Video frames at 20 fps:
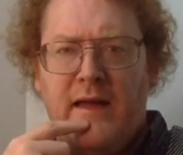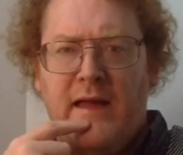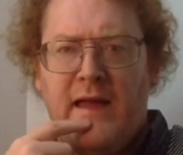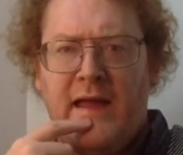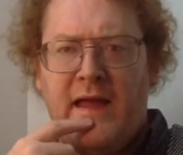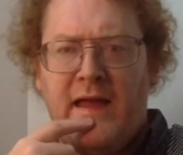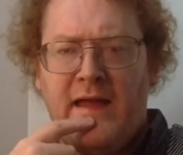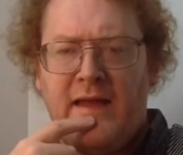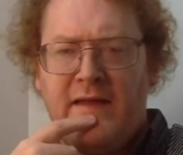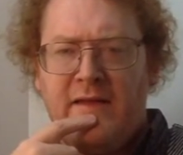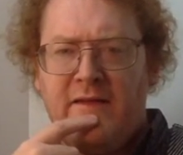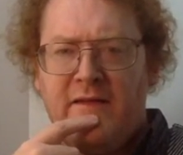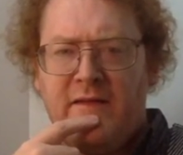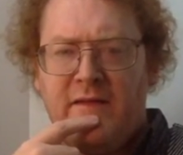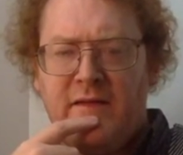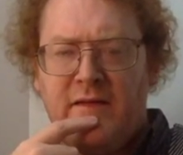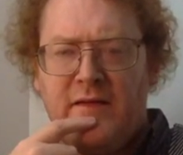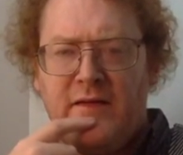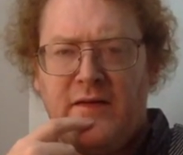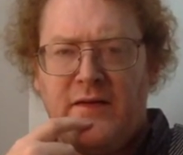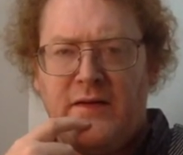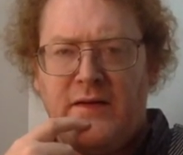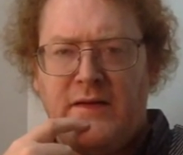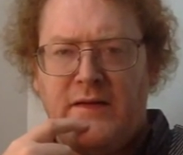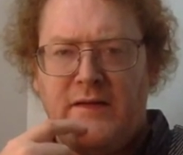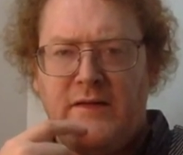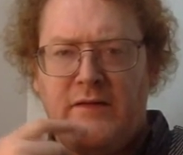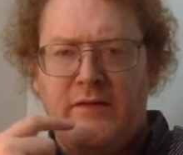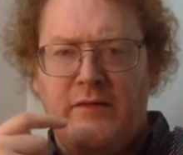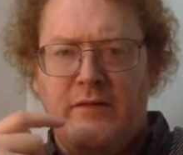And
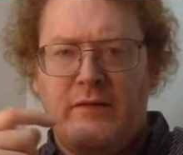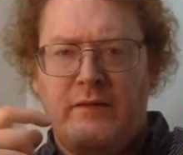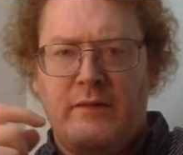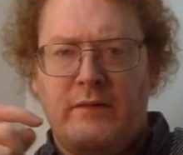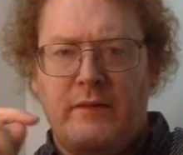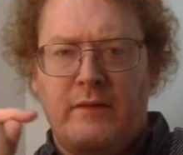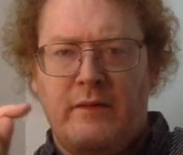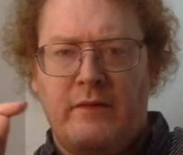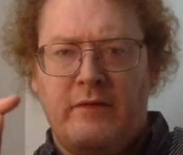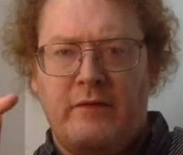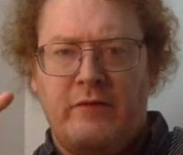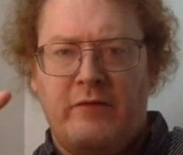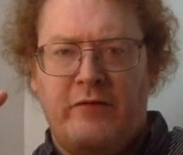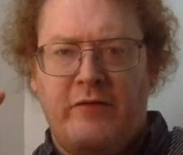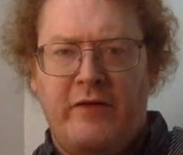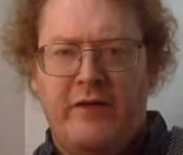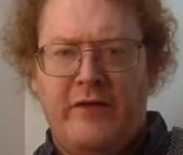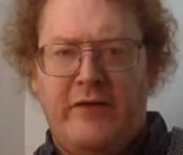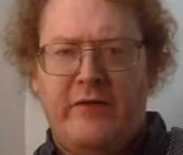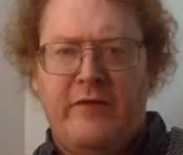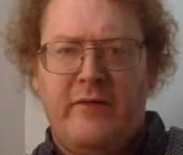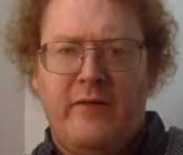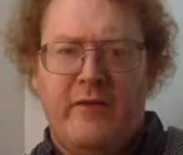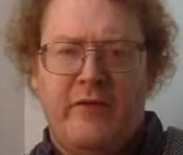she